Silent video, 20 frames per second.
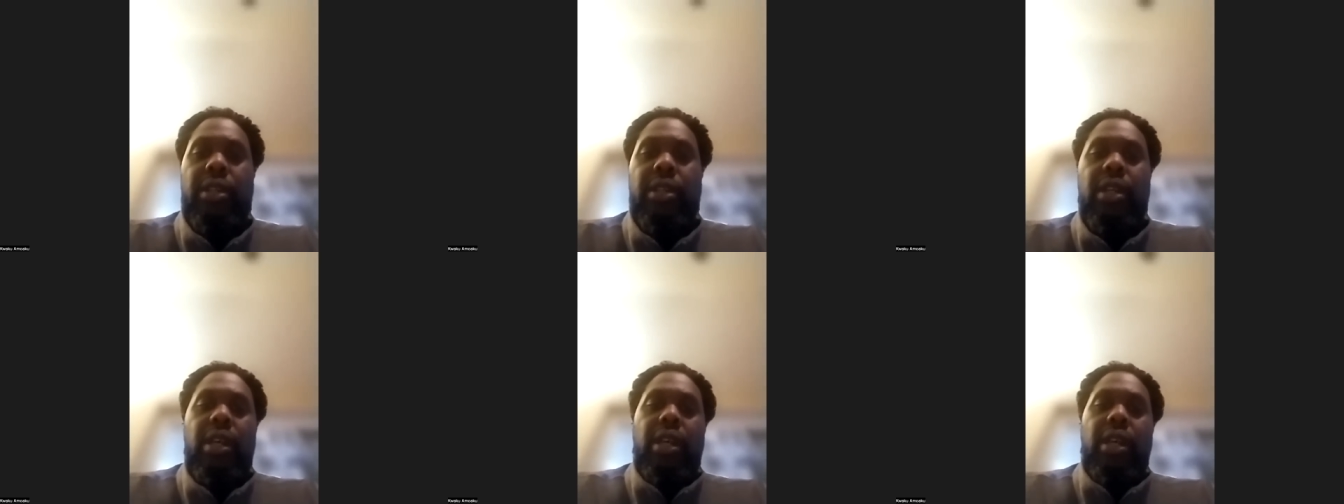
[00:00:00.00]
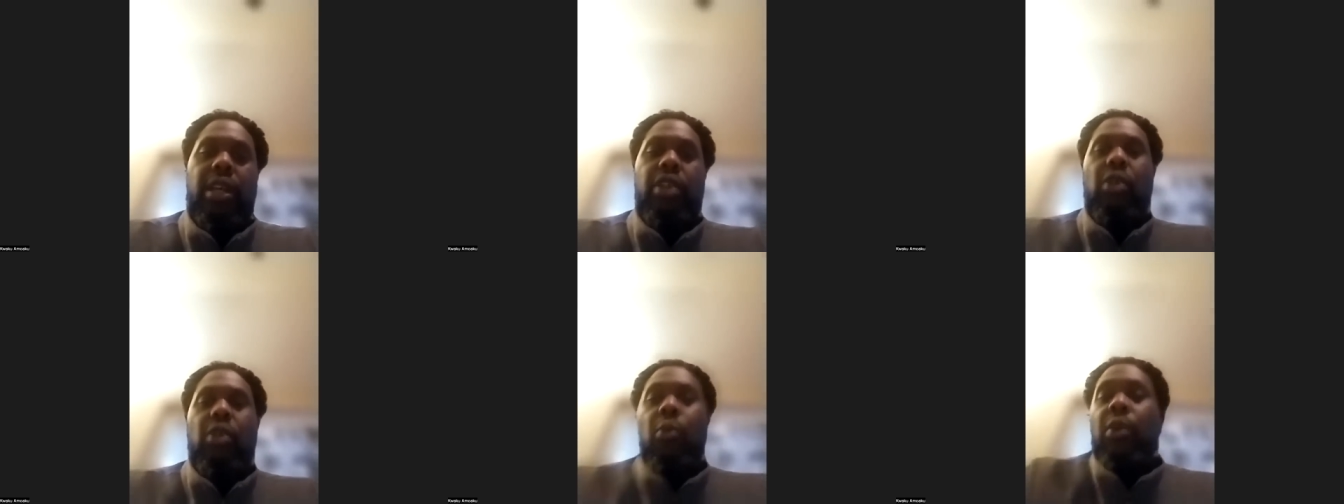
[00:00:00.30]
And,
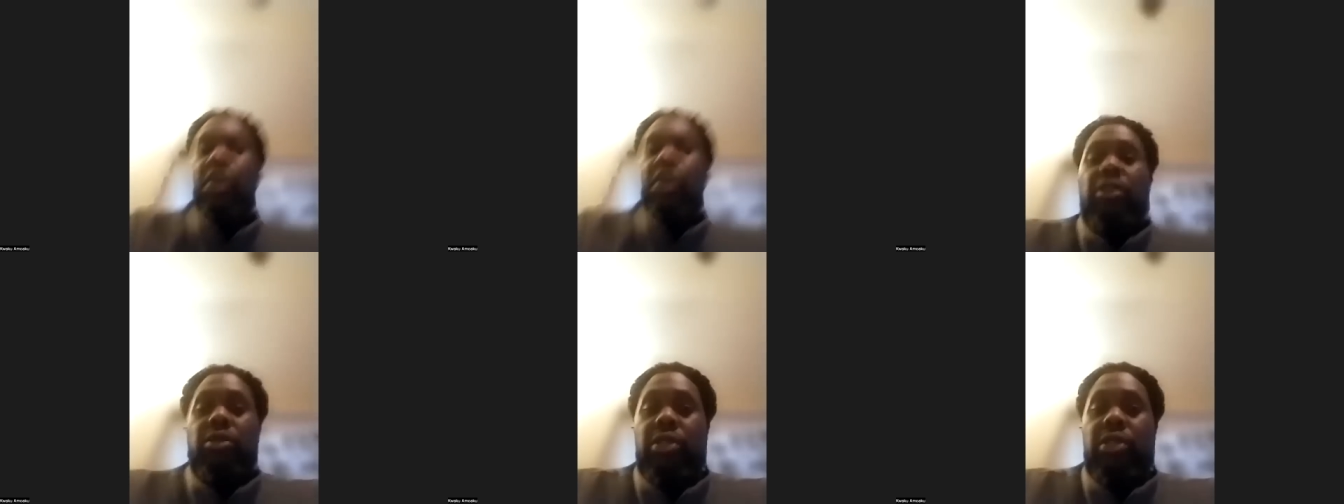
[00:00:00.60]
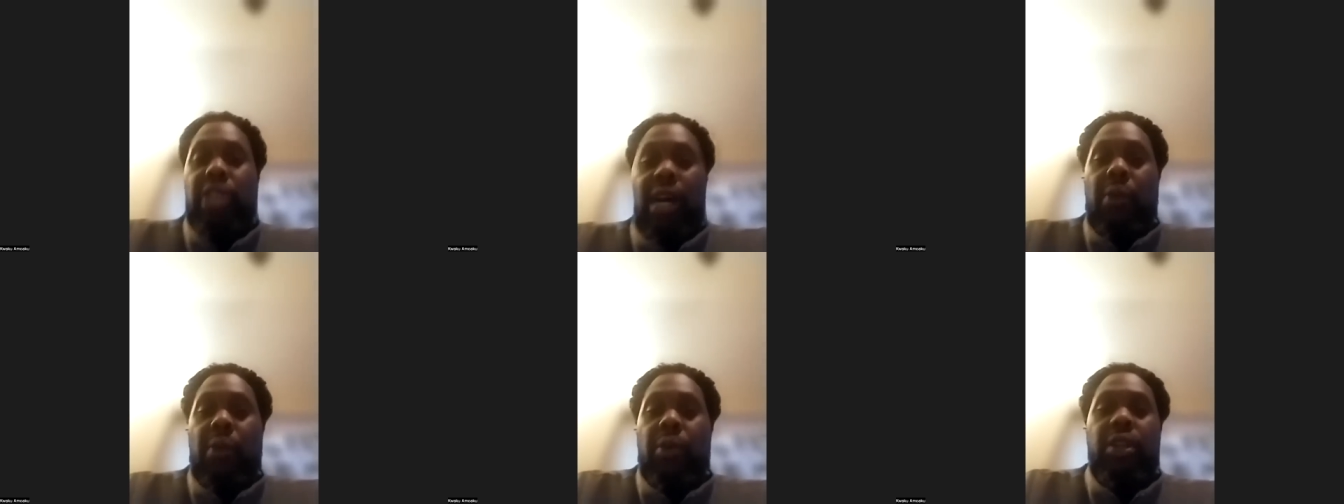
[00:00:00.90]
you know, one of those
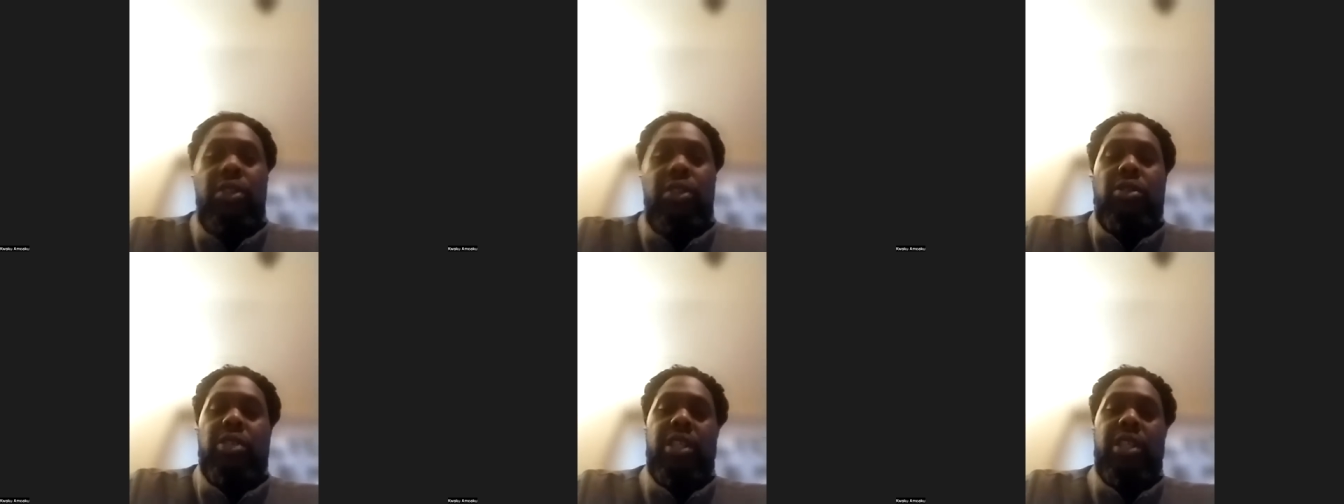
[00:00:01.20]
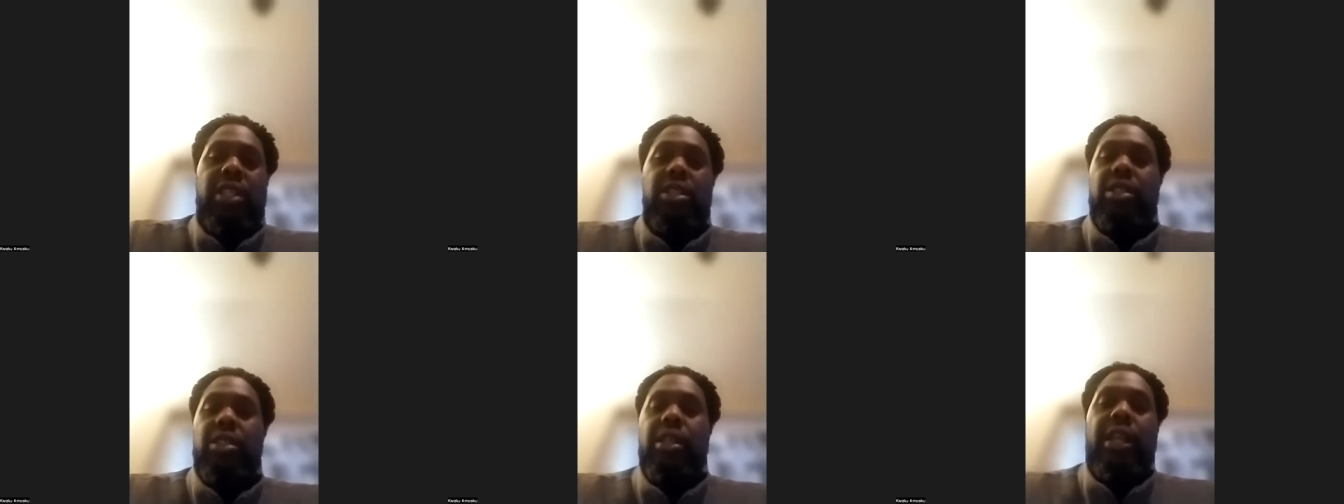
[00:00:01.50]
job, one of those
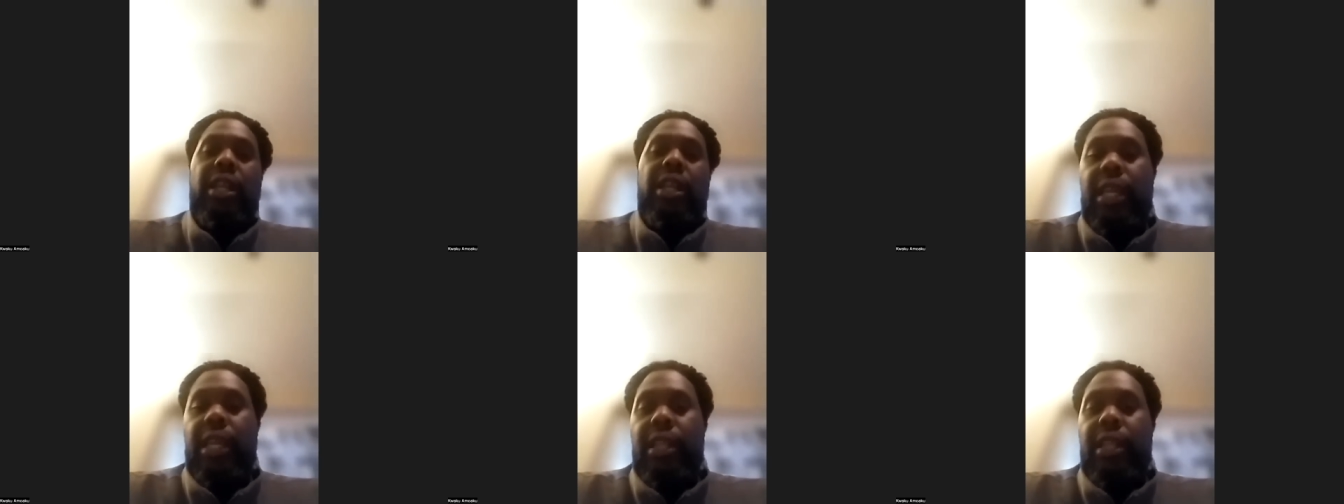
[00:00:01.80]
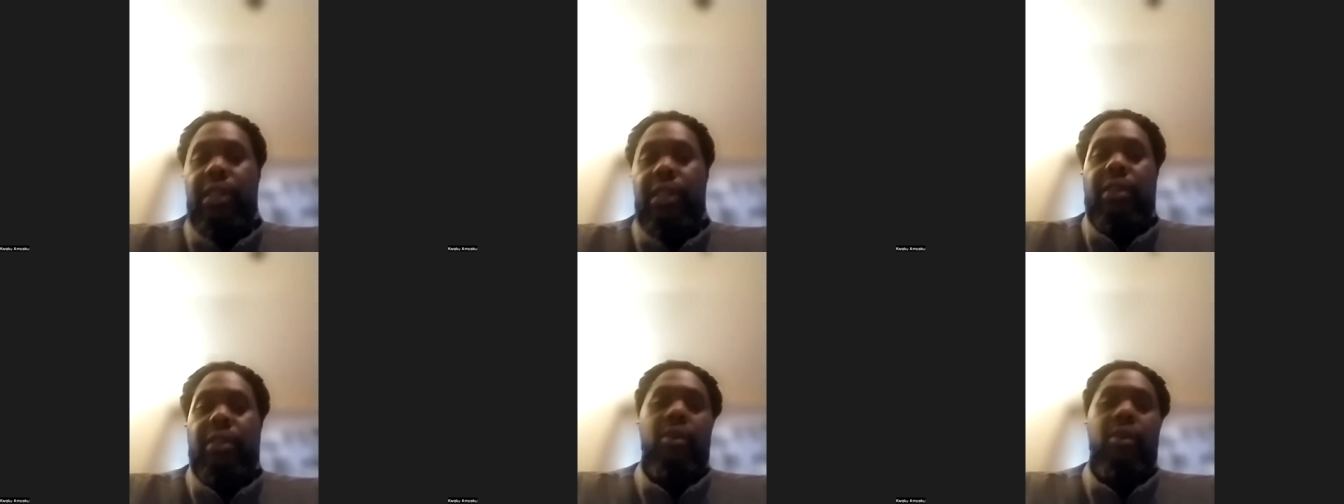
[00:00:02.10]
kids is going to hit
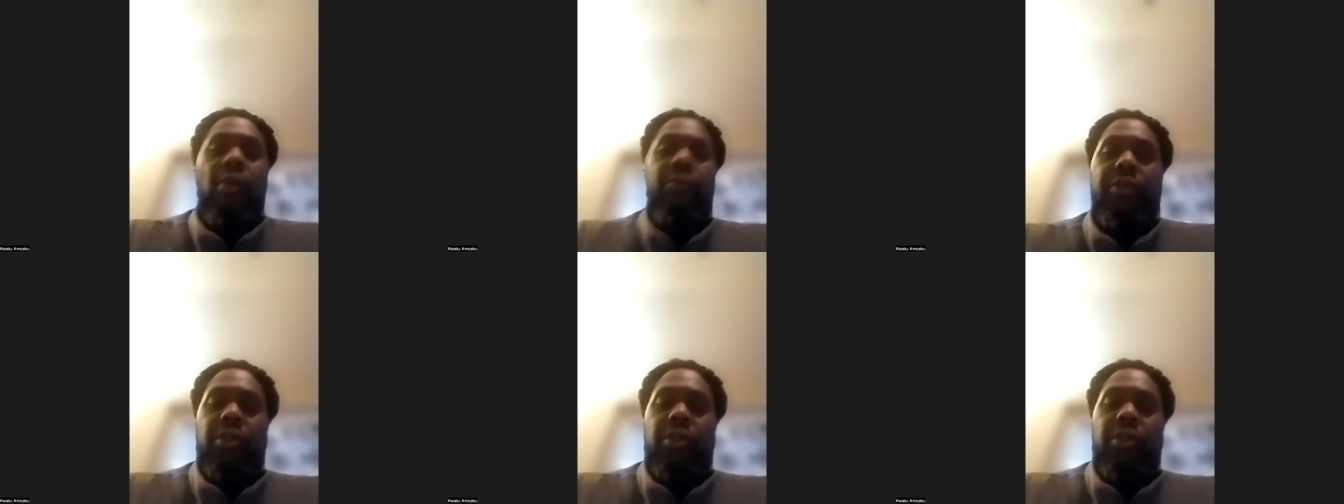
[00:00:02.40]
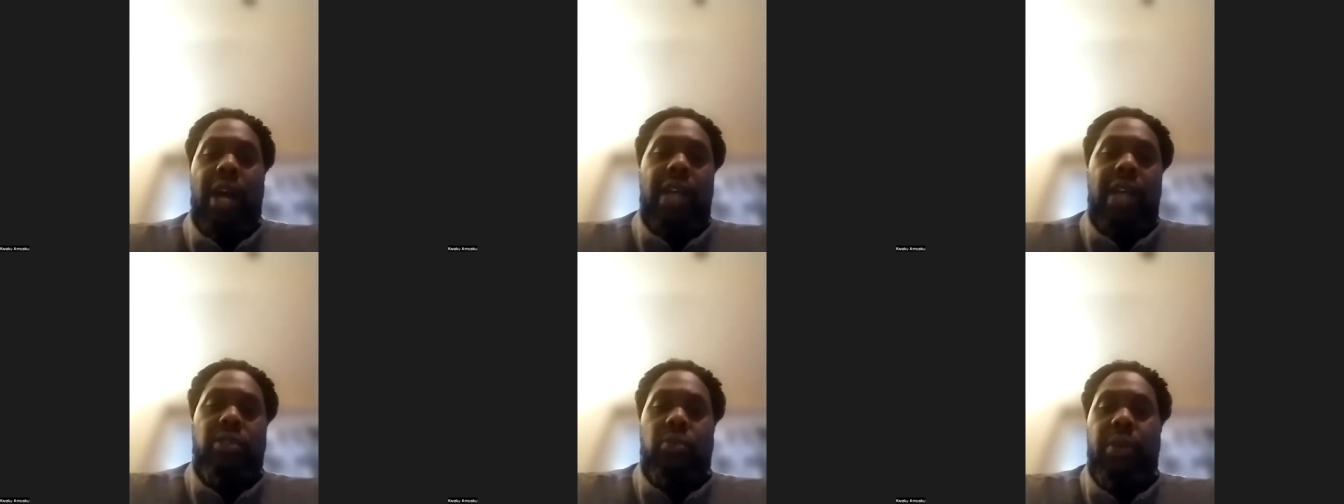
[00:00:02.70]
and hopefully you
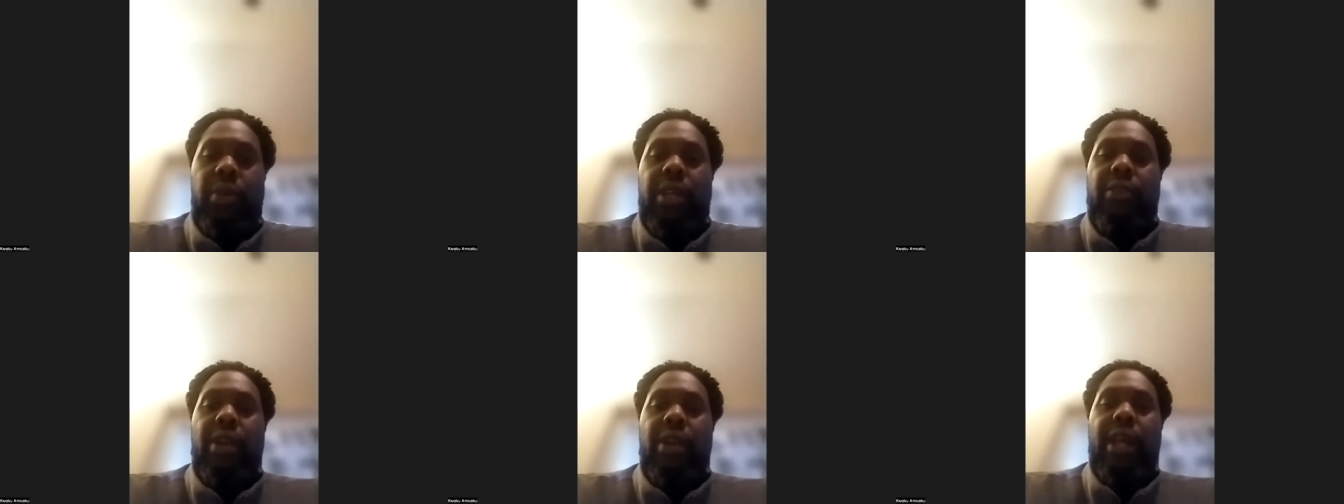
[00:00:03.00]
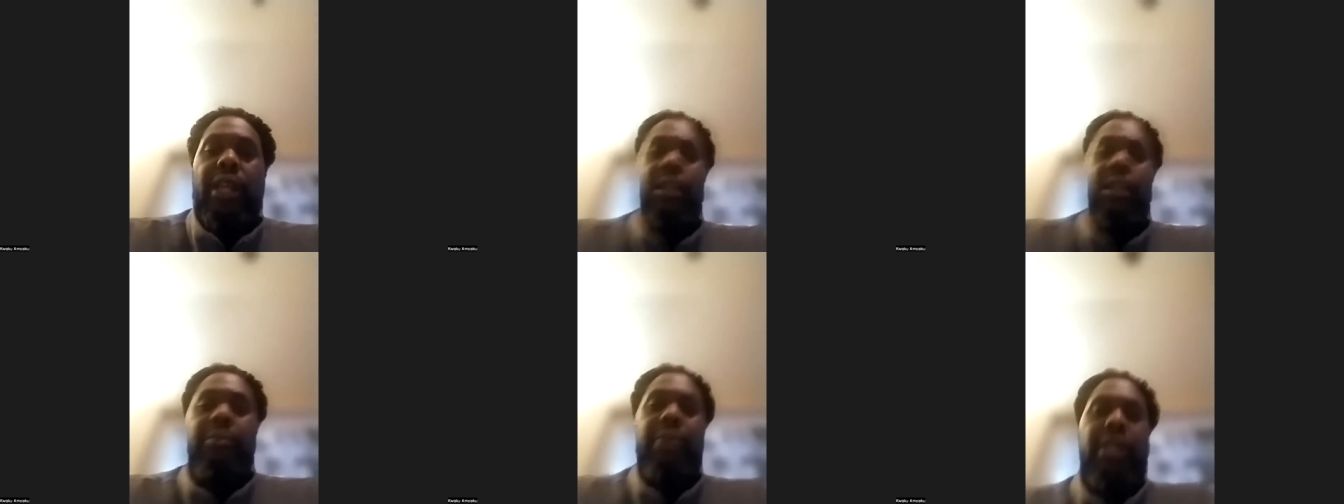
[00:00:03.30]
guys win.
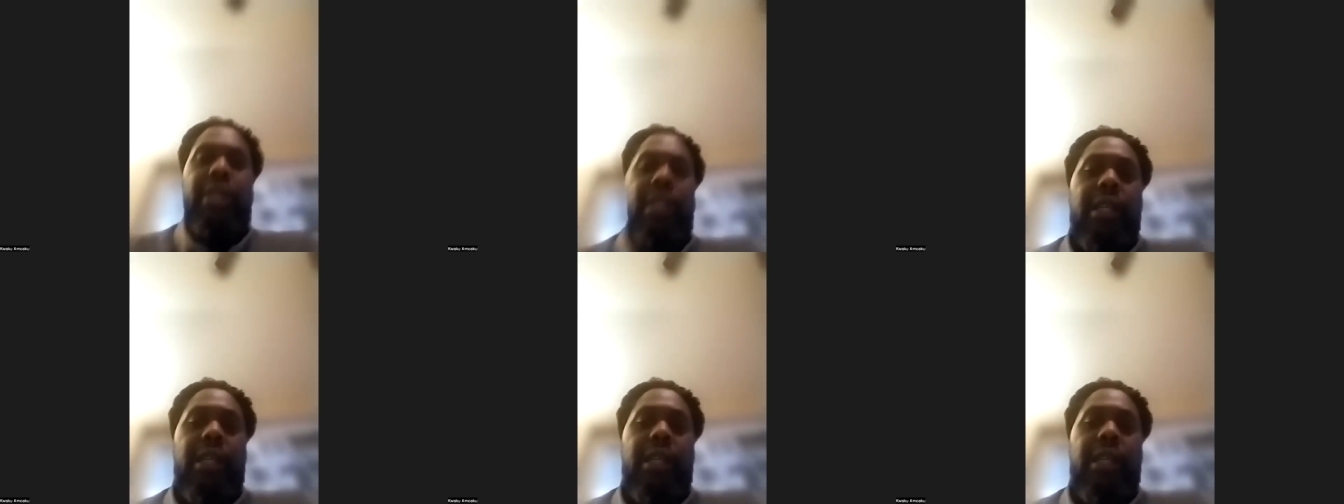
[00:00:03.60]
Right. But